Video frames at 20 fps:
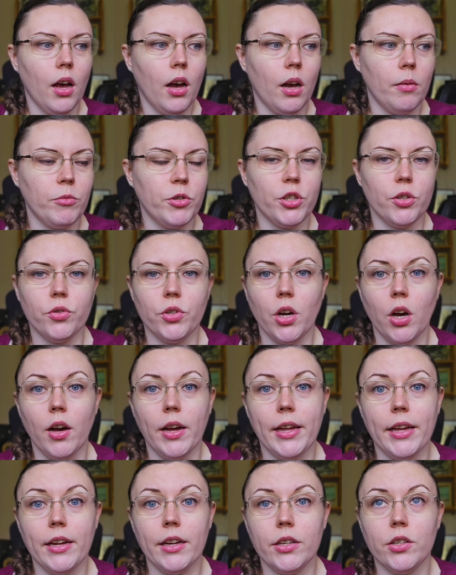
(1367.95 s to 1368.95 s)
I'm too
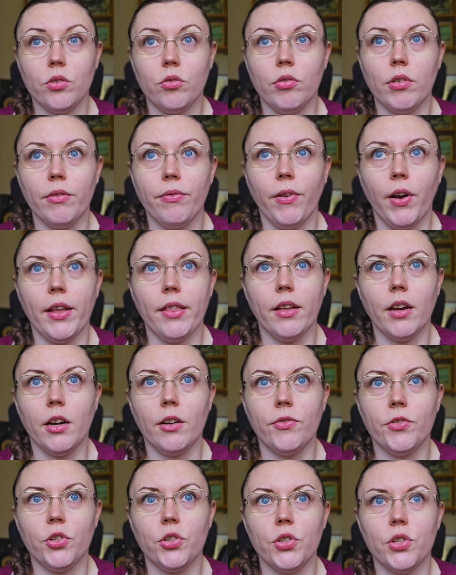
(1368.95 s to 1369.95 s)
tired, or I find that
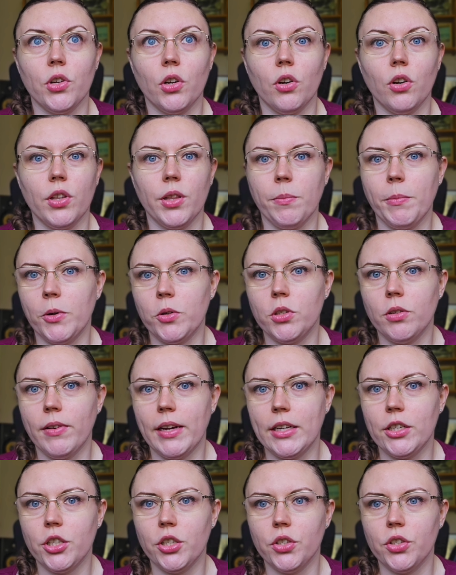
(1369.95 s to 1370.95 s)
I've just not got the
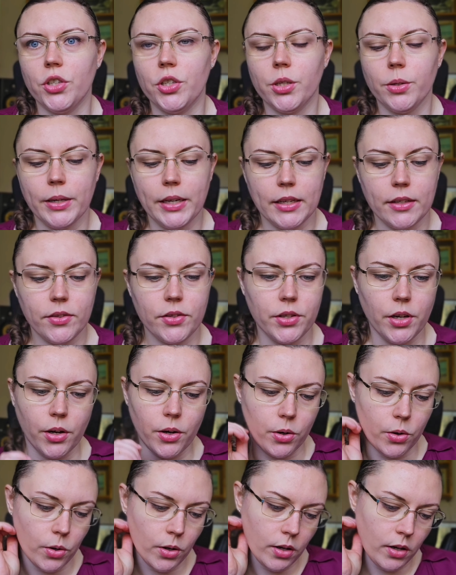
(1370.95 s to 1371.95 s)
motivation to do it,
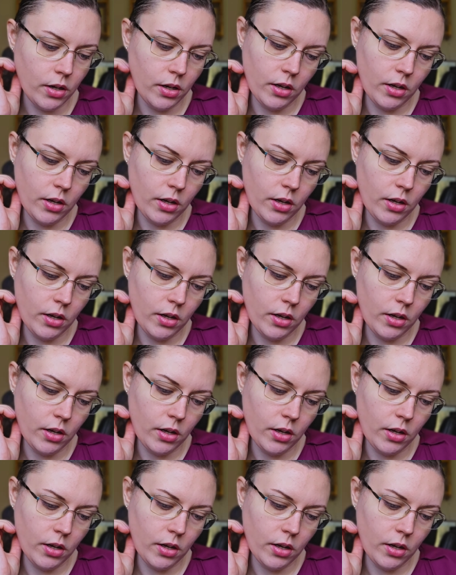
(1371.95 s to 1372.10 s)
so